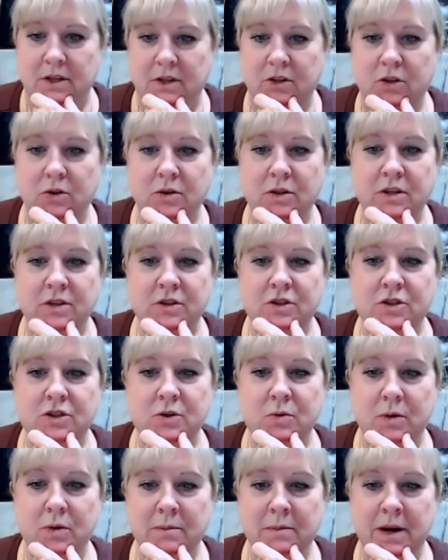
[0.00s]
You can
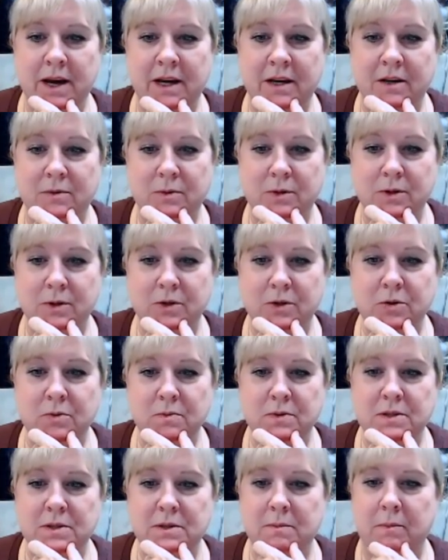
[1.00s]
join my
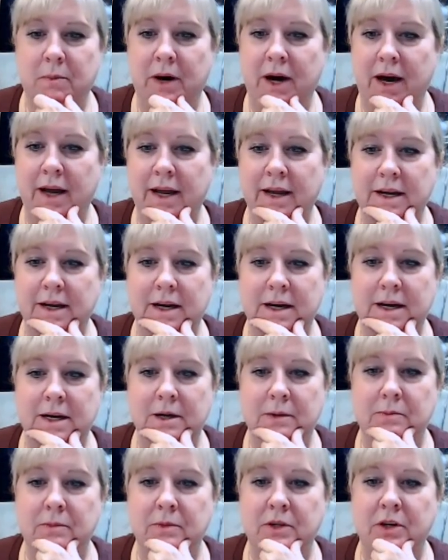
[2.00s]
groups by
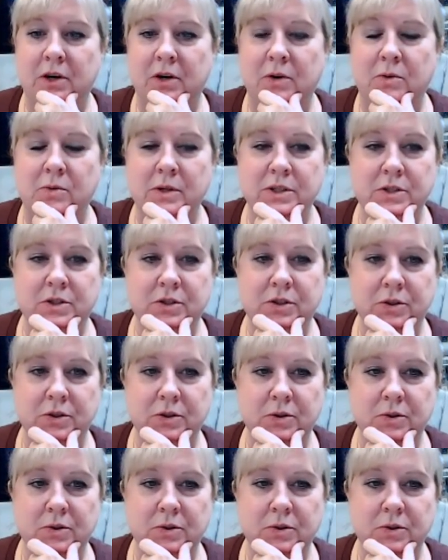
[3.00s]
going to,